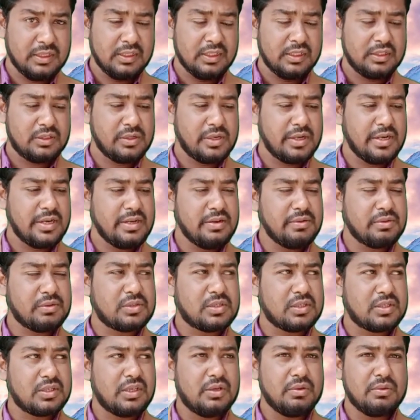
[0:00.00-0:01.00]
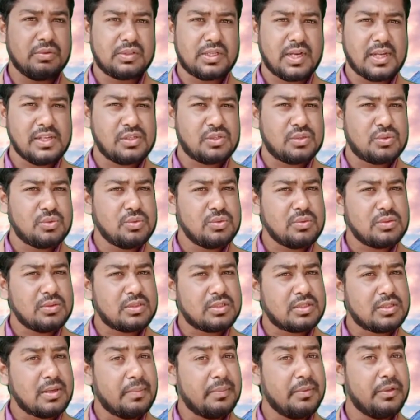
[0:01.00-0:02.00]
So leaves gives rise to
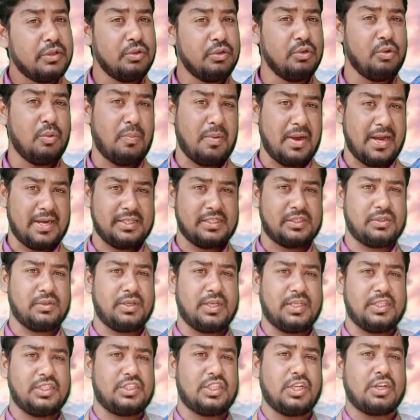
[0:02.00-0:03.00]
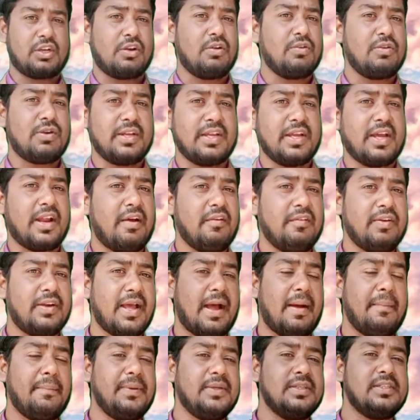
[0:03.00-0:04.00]
some new plants. You can check out here how it
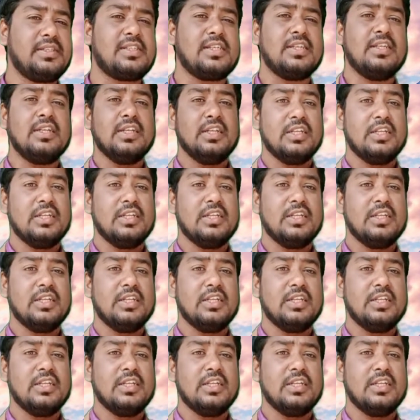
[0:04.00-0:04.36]
happens.